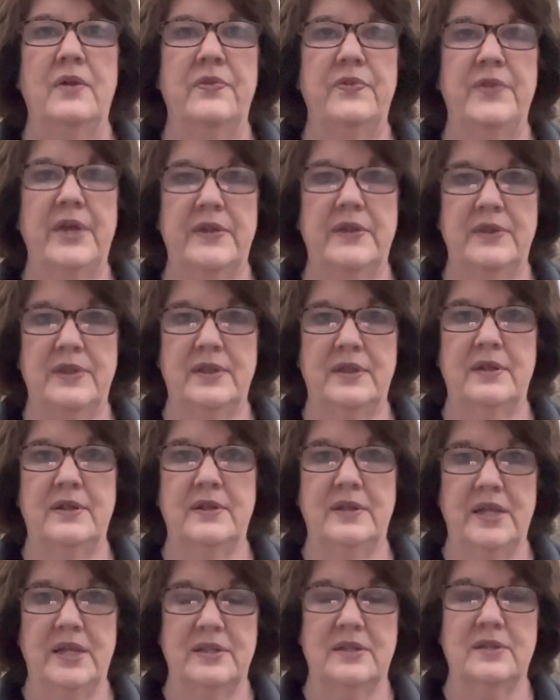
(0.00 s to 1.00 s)
that,
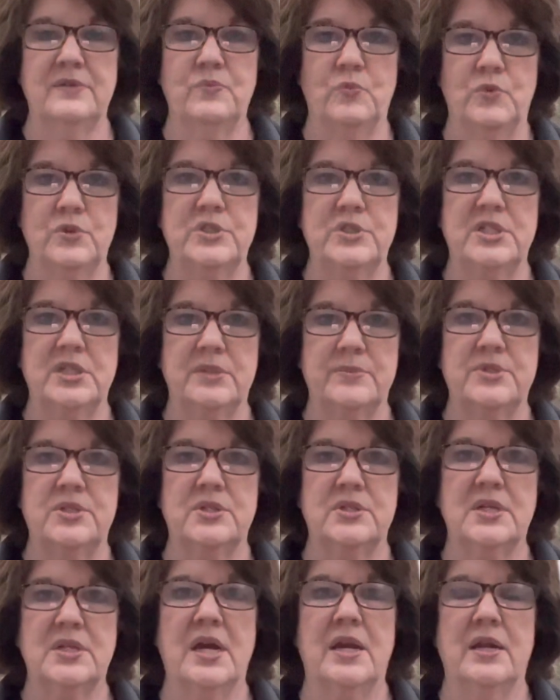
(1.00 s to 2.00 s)
that the wood chips
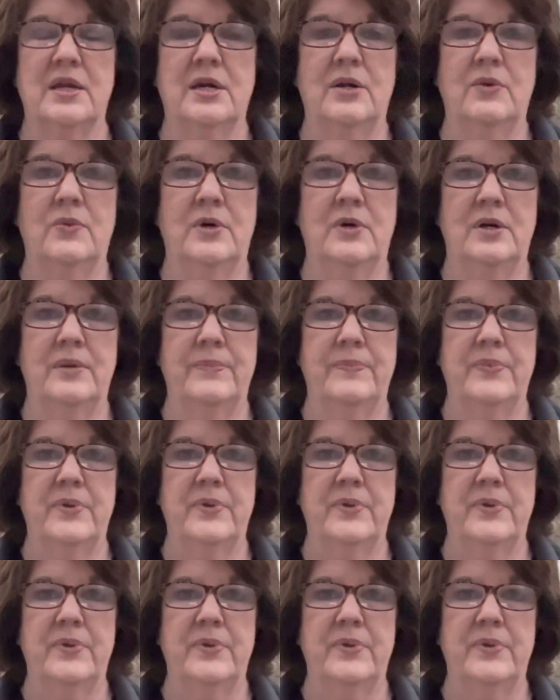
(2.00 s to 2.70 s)
just kind of go up.